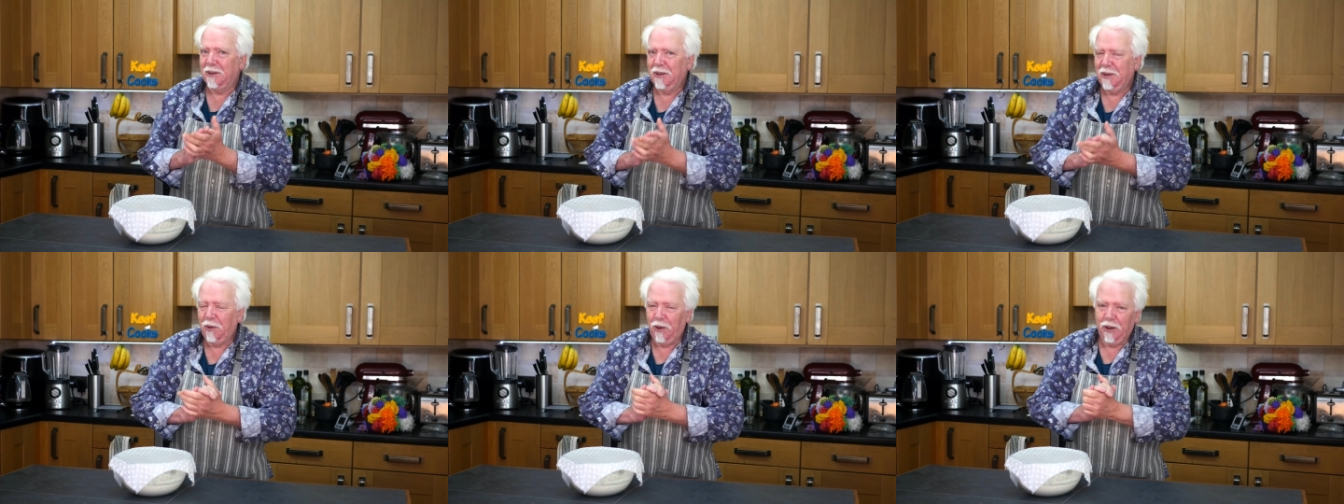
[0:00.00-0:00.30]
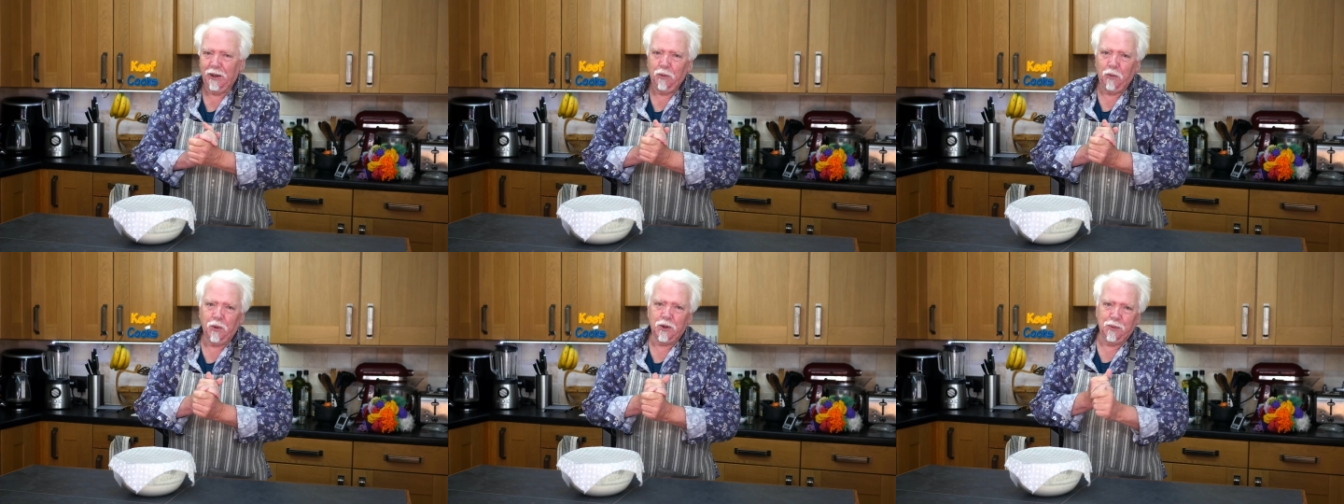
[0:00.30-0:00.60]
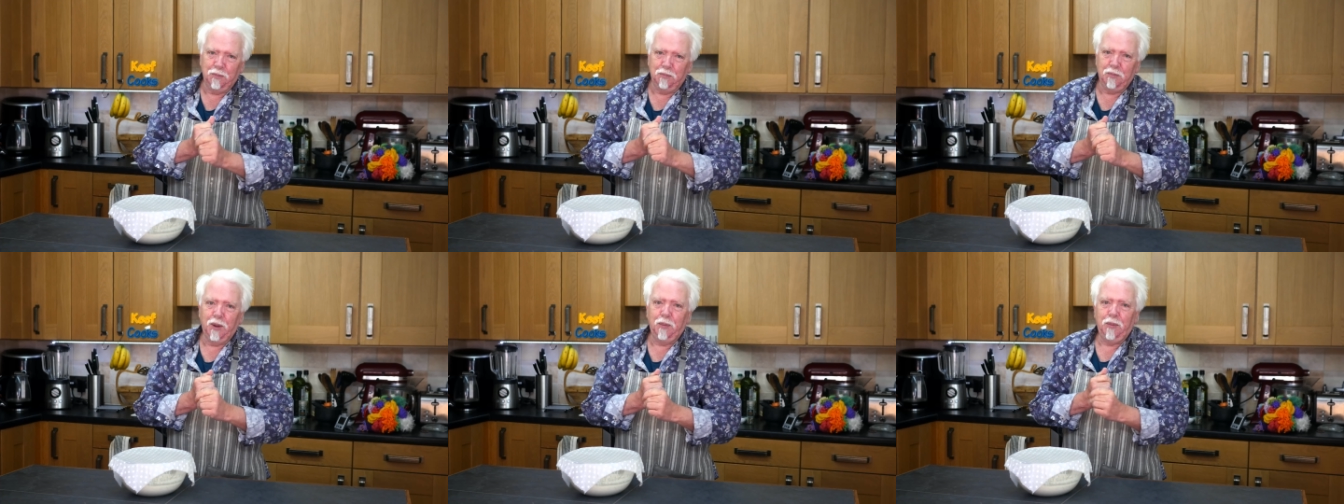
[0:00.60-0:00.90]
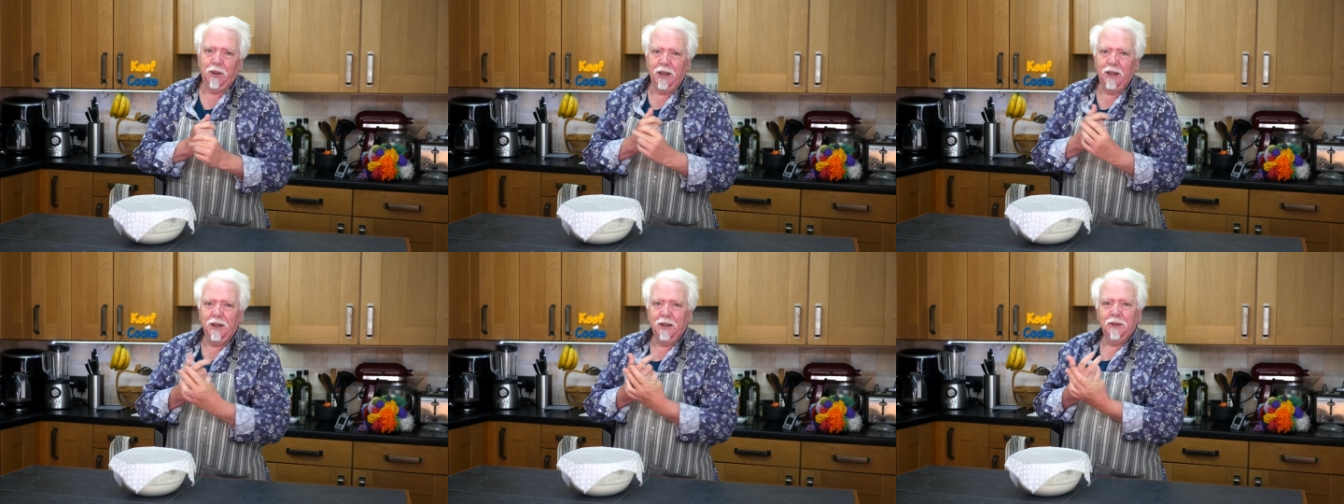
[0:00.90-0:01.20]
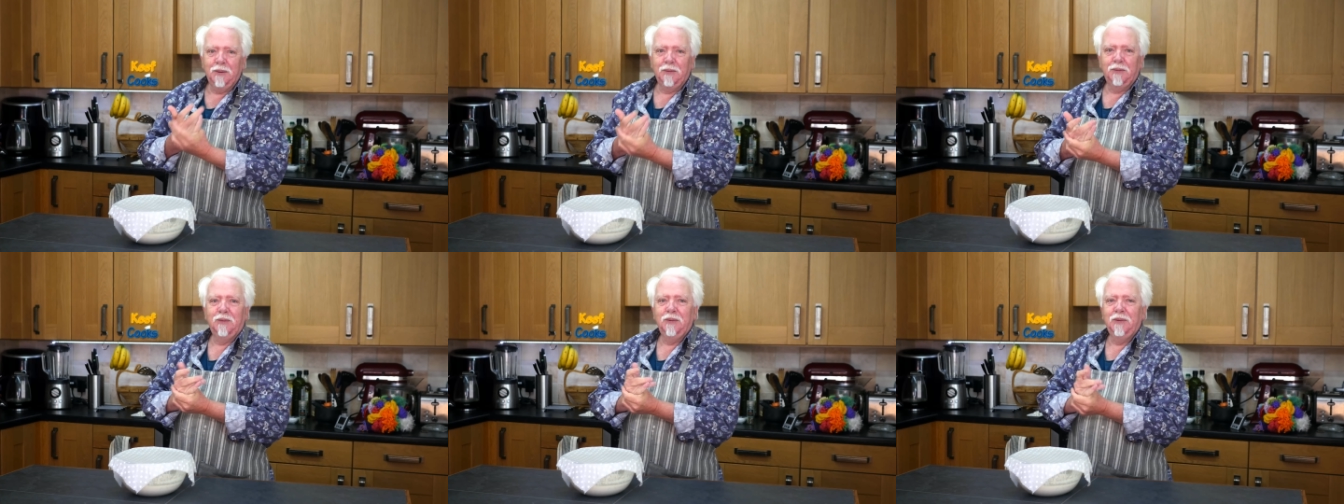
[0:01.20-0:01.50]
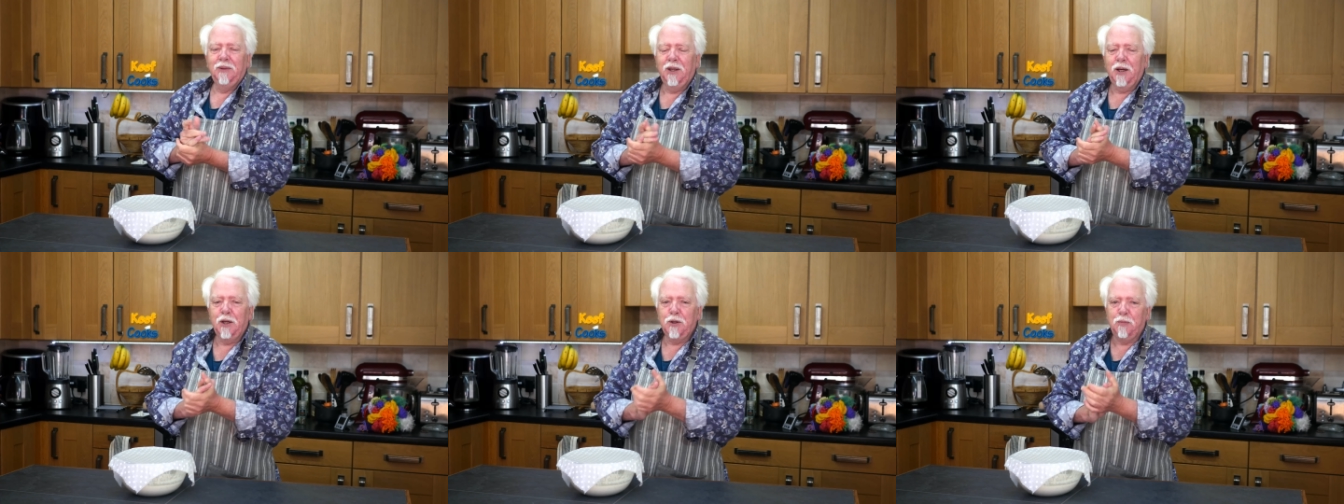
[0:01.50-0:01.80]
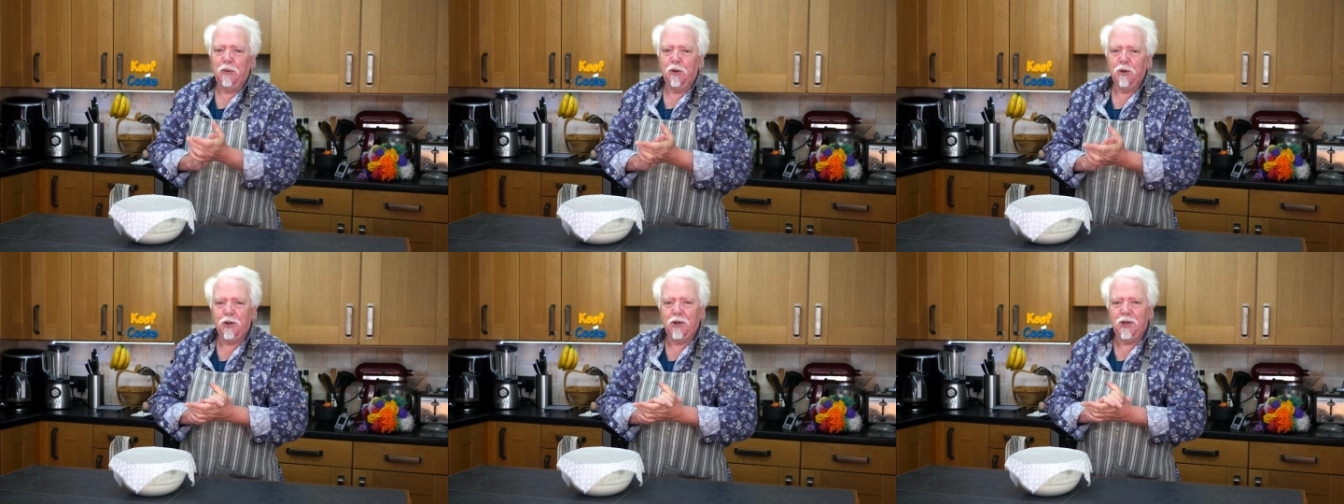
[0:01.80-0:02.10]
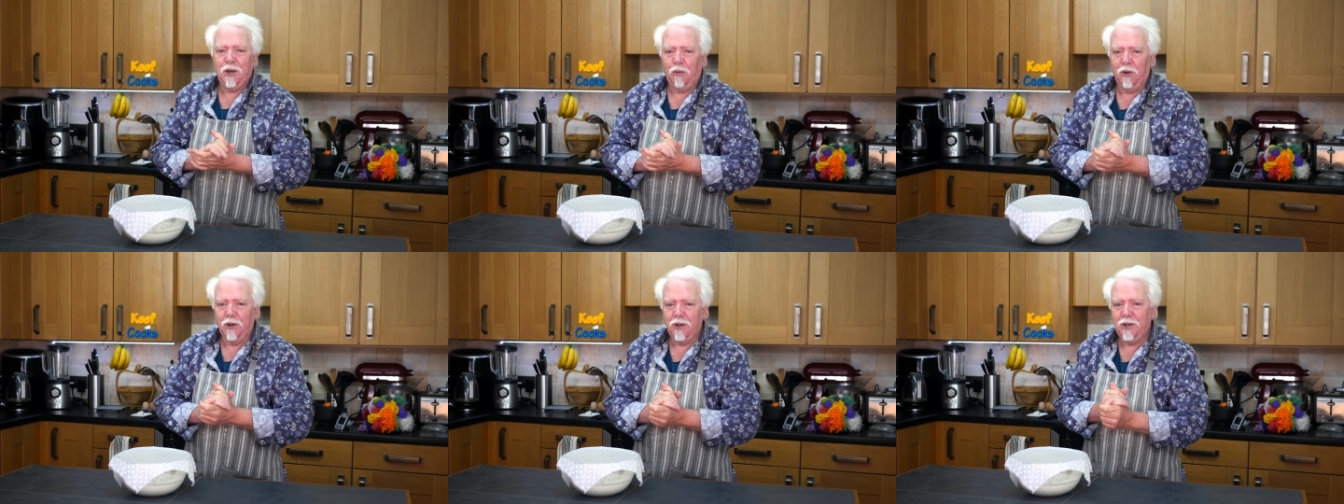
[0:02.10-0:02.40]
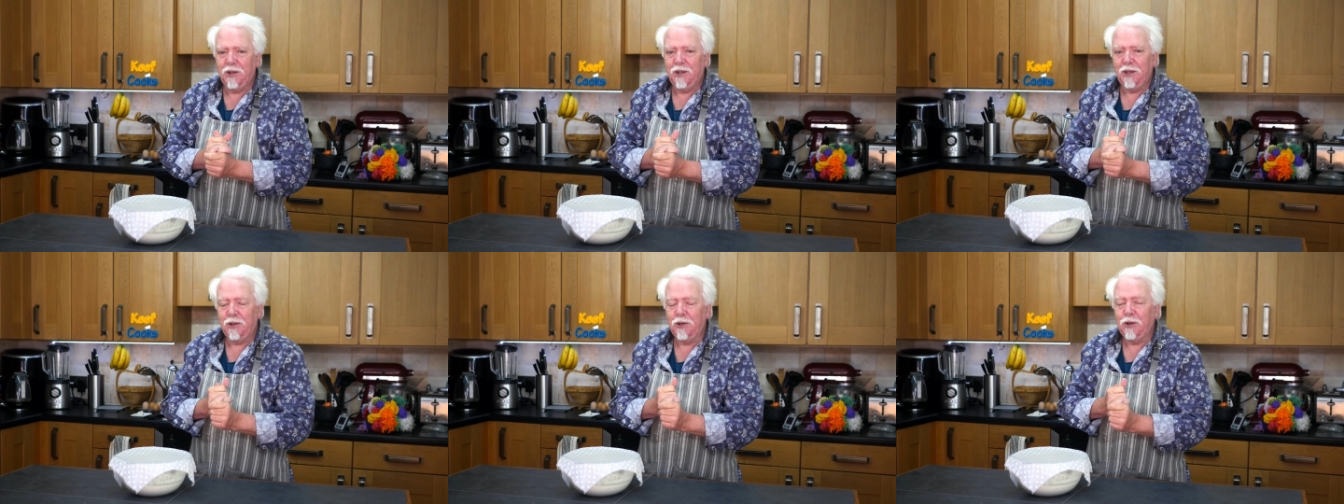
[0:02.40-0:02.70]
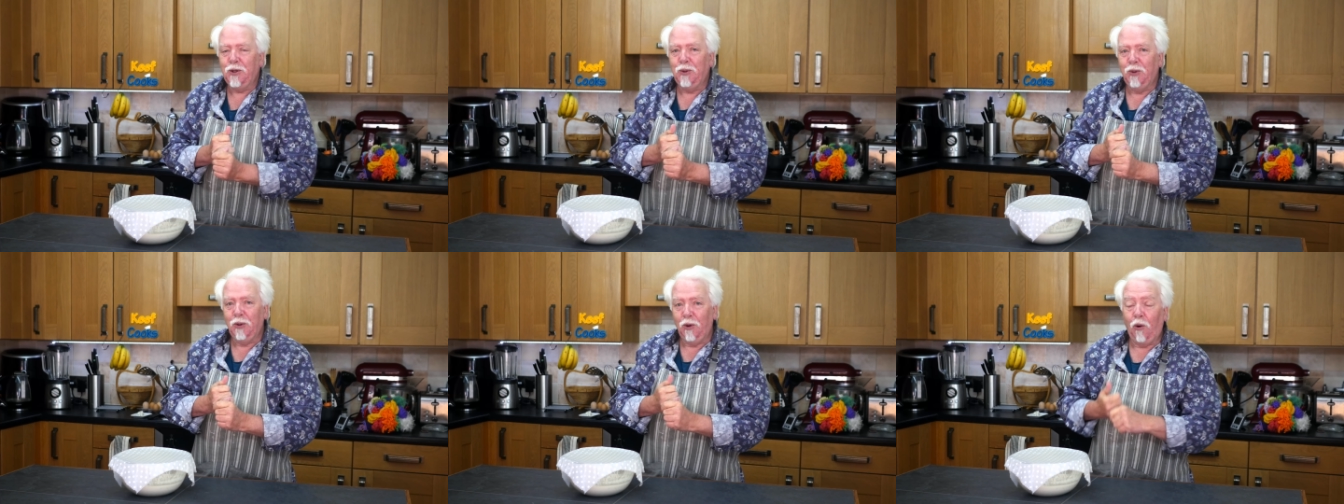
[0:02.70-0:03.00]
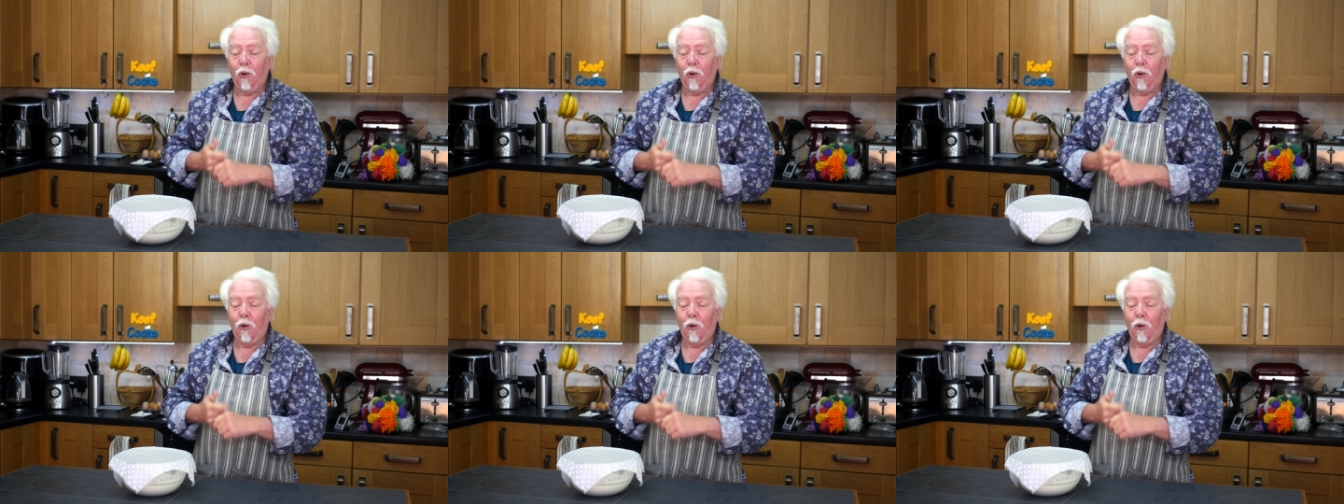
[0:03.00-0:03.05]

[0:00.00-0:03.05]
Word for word: or it wasn't bubbling as much as I wanted it to,